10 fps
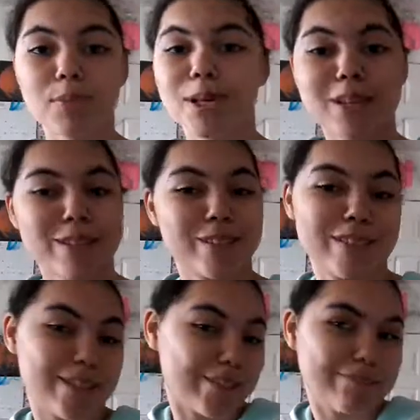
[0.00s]

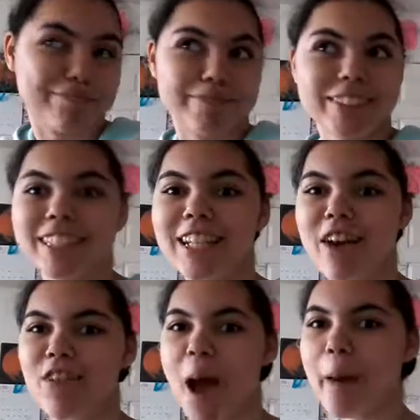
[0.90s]
because it
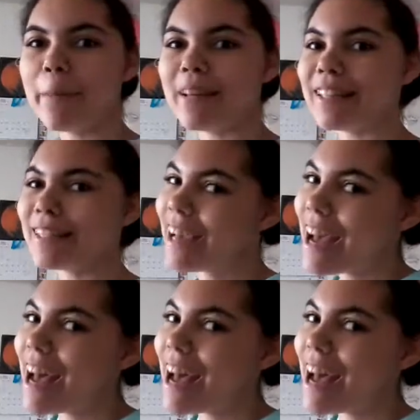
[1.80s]
never happens.